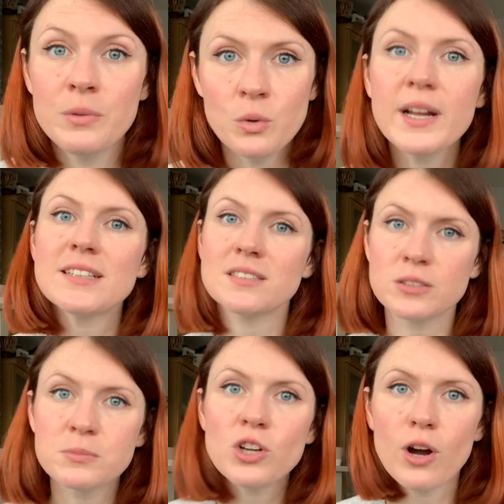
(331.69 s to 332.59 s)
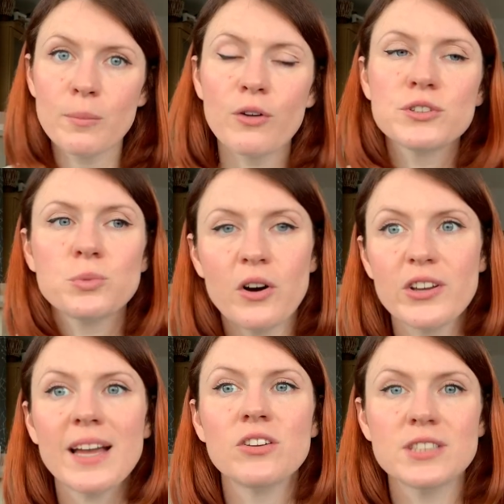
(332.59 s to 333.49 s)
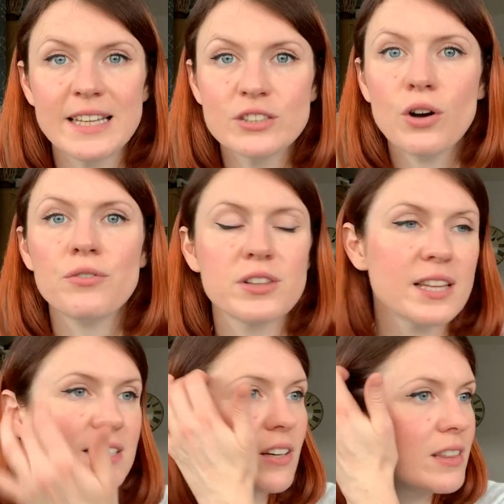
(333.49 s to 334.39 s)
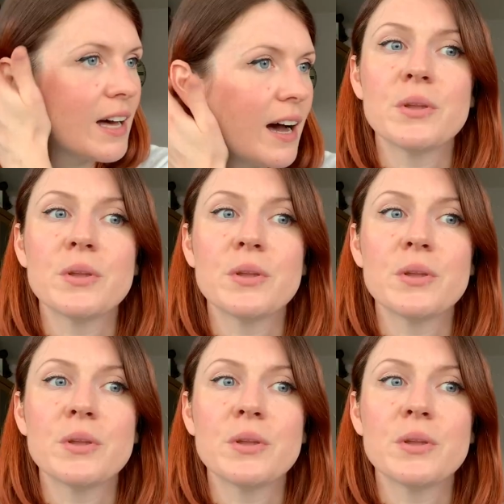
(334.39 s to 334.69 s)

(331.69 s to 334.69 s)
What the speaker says: You'll get some time off as well, you get your days off and things like that.